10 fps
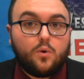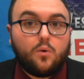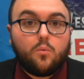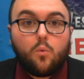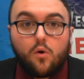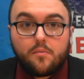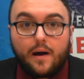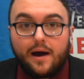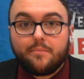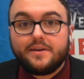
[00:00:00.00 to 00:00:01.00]
will
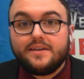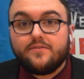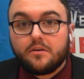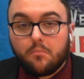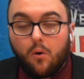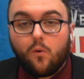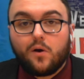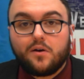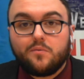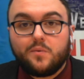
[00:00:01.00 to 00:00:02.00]
warm up even
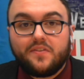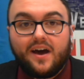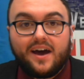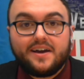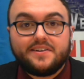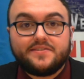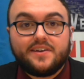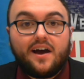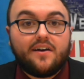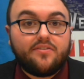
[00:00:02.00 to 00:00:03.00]
more, with highs
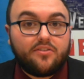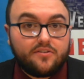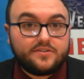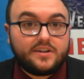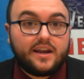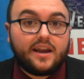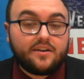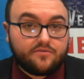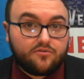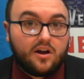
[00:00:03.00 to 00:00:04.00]
on Thursday
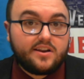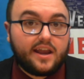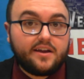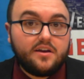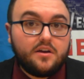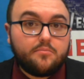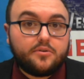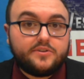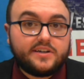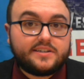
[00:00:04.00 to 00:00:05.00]
and Friday
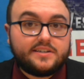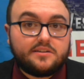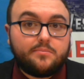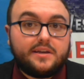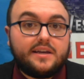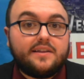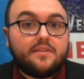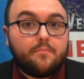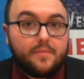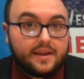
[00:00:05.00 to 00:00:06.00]
predicted to be in
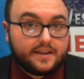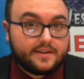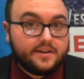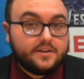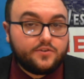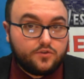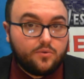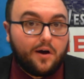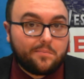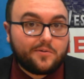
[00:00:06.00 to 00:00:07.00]
the mid
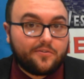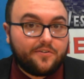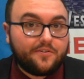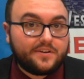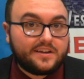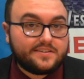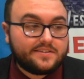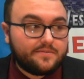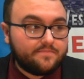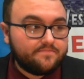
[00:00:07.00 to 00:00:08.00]
to upper
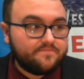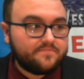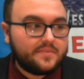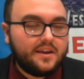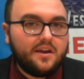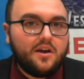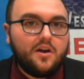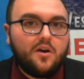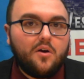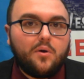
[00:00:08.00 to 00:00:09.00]
30s.
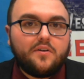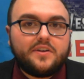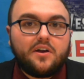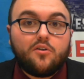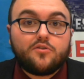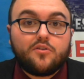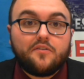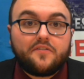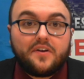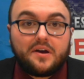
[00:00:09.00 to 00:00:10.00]
Well, the owner
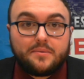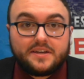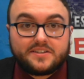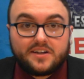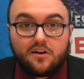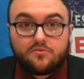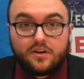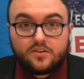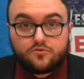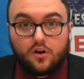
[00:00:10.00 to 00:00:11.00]
of a family-style
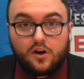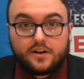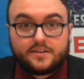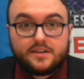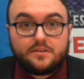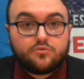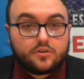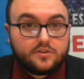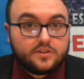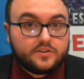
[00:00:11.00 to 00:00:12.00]
restaurant in
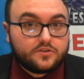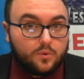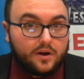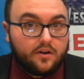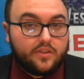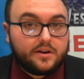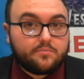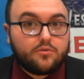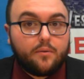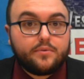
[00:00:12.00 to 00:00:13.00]
Brooklyn Square that
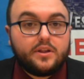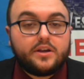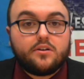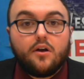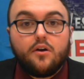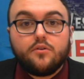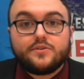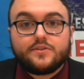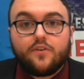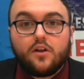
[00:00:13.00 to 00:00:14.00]
abruptly
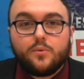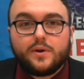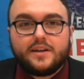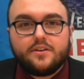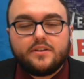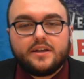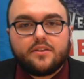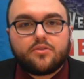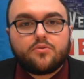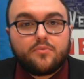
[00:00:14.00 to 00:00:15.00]
closed following nearly
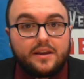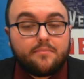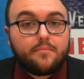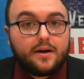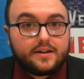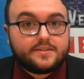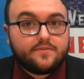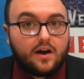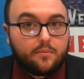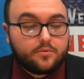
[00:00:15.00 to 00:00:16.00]
3 months
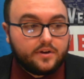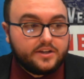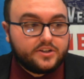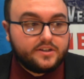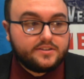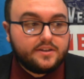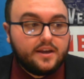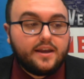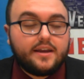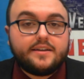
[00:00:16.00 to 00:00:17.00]
of operations
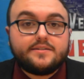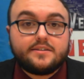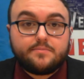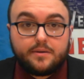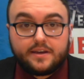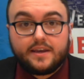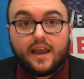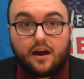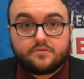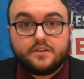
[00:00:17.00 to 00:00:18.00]
is speaking
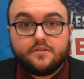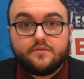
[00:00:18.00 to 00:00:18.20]
out.